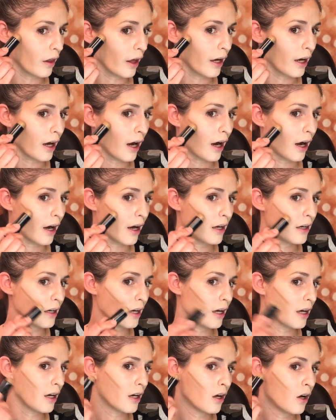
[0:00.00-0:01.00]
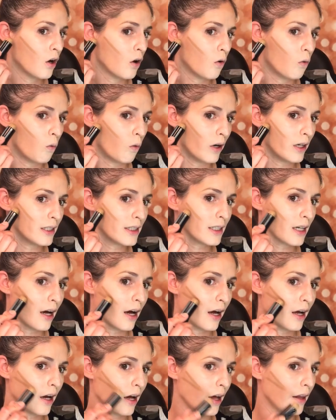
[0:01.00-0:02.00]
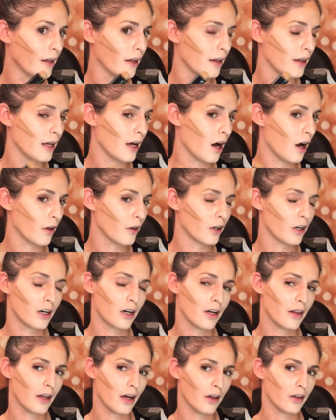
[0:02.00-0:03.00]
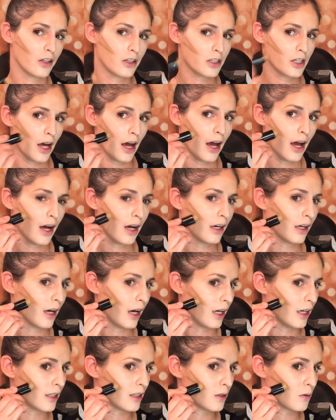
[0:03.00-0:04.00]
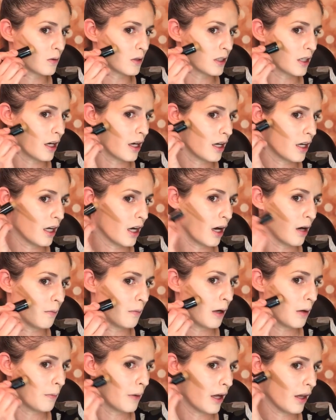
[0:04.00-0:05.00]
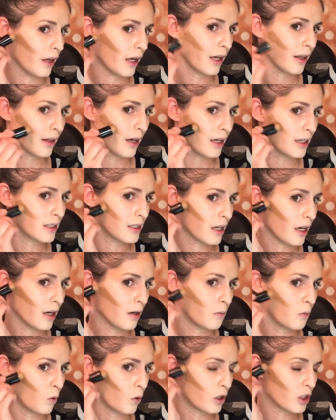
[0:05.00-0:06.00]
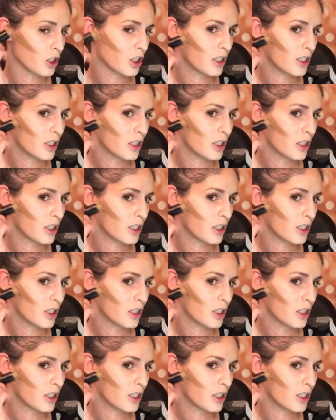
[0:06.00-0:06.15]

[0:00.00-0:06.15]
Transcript: Like I did one side and then the other the other day and Cadence was like, yeah, mom, I like that side more.